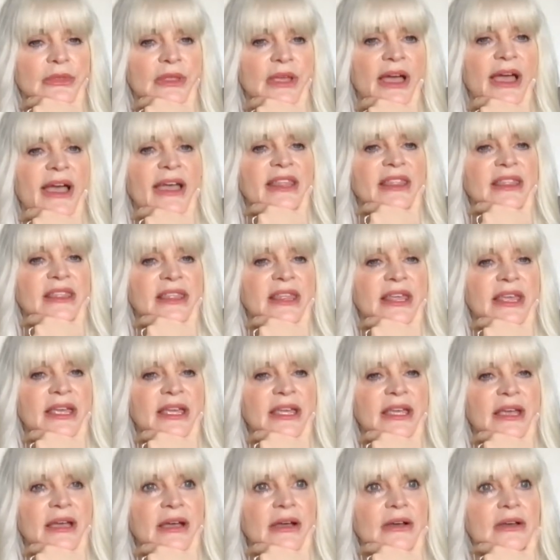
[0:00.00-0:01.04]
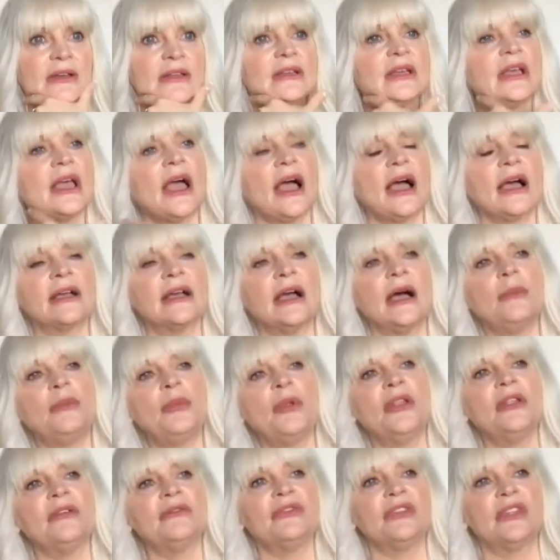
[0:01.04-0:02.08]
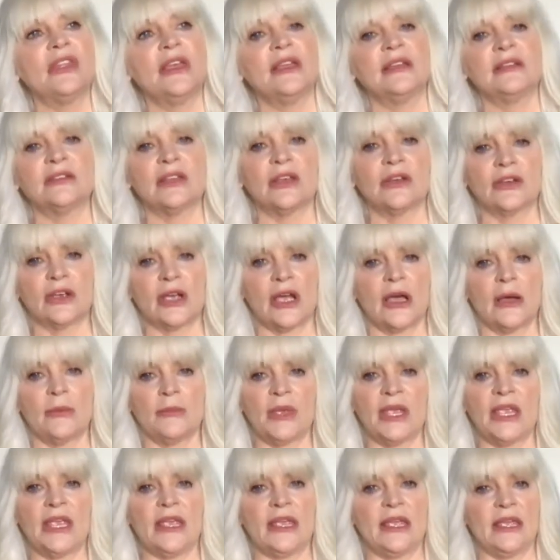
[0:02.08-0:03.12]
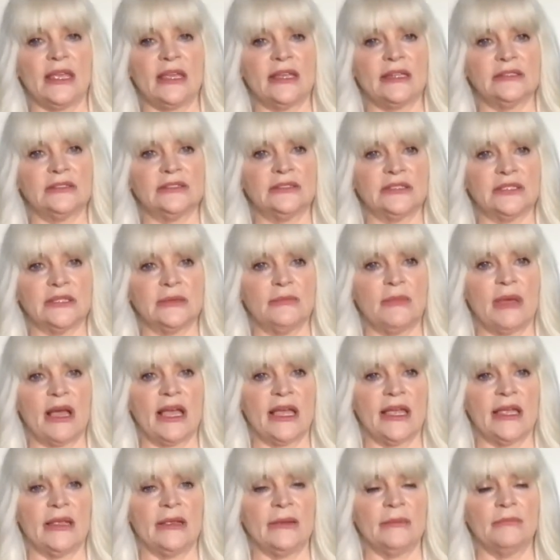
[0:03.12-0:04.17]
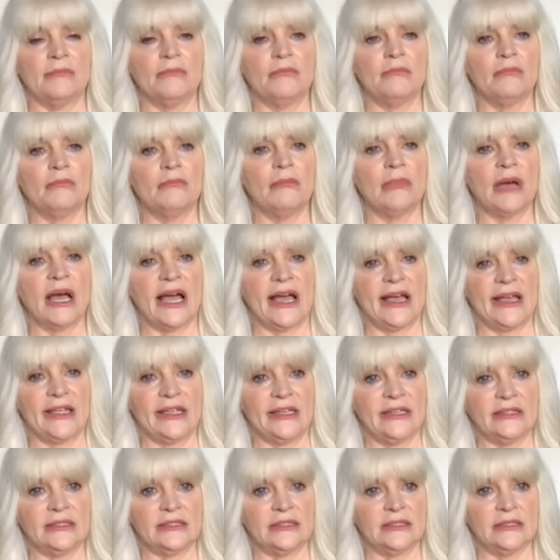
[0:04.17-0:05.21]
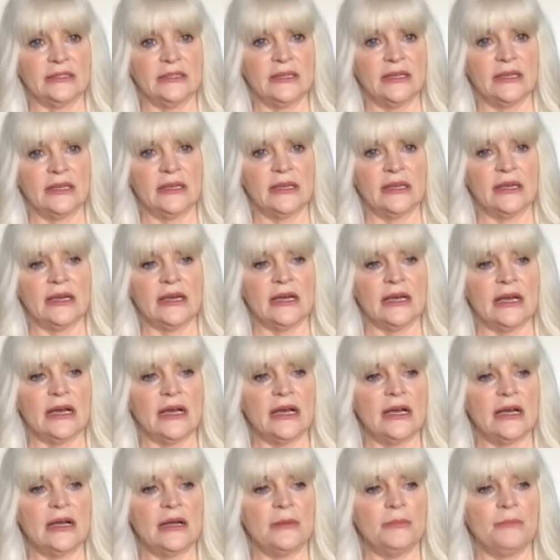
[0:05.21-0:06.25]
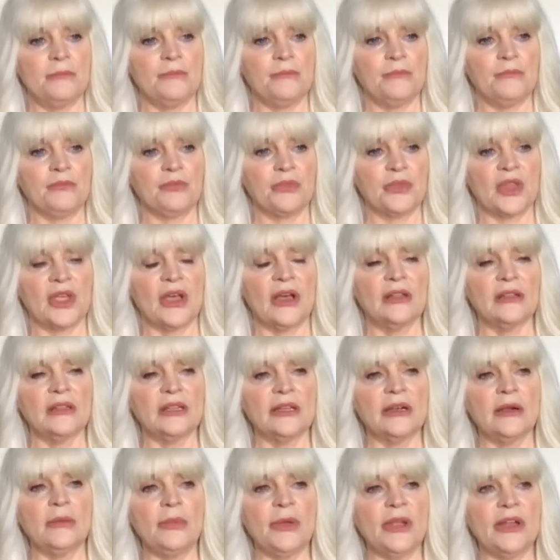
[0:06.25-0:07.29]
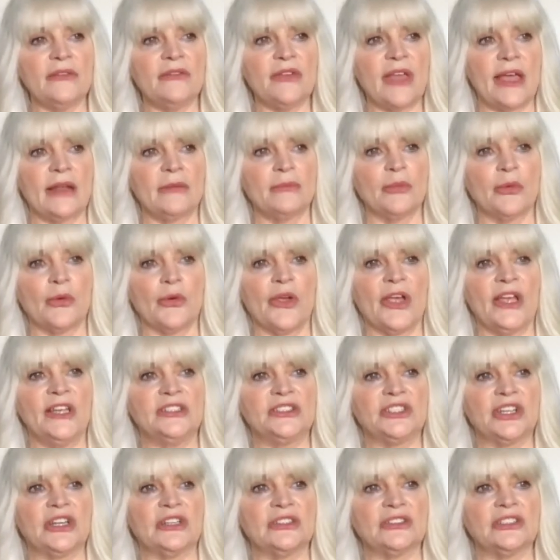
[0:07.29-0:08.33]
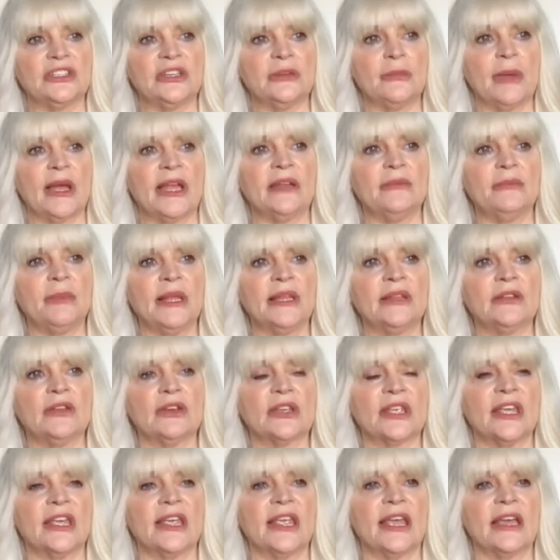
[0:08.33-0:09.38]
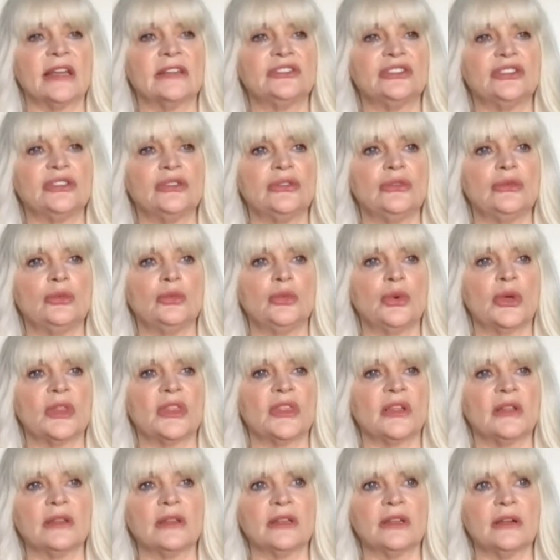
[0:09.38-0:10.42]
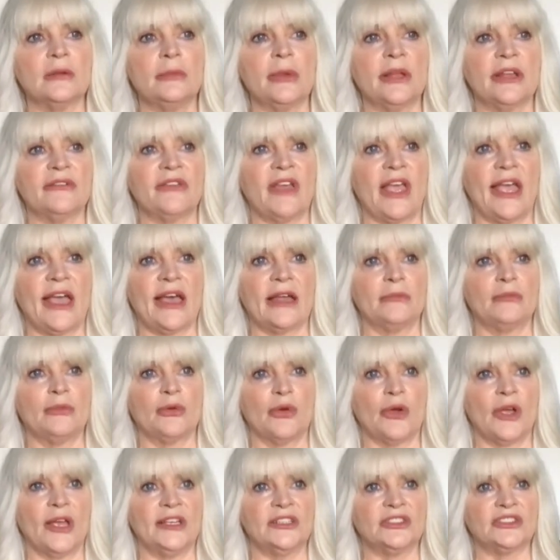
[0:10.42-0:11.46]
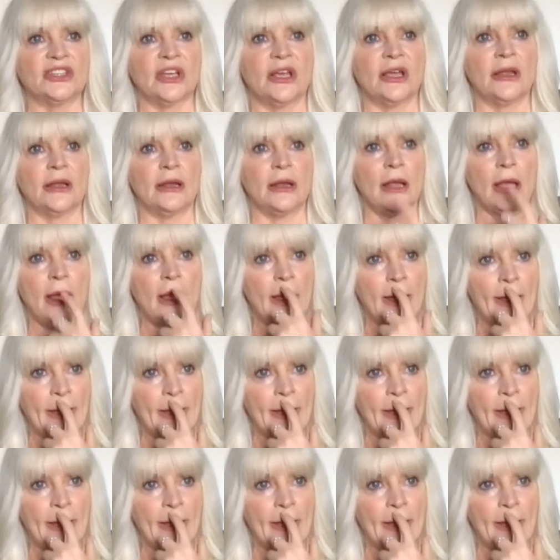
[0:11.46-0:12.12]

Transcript: I think a couple of things are coming into my mind. Um, a little bit of admiration. She might have been looking at you with a little bit of admiration.